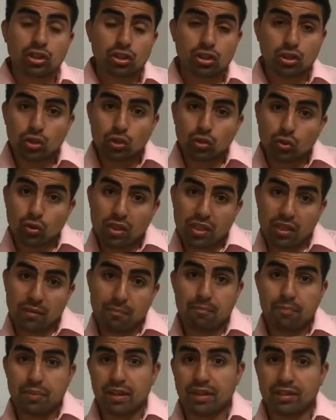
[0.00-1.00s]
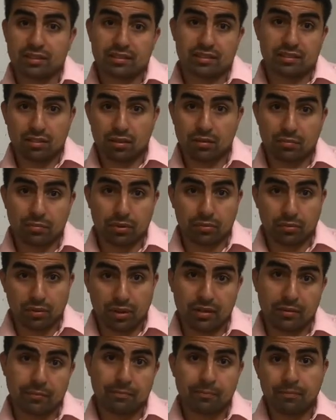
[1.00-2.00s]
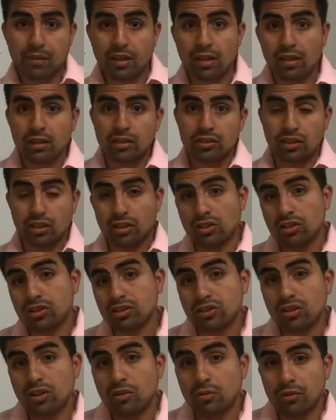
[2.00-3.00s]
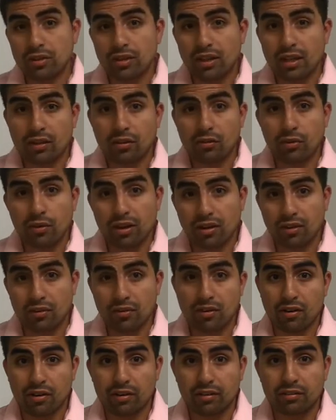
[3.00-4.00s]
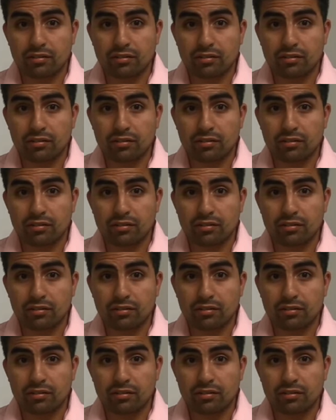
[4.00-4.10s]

to the biggest number, right? So you're gonna start with that credit card,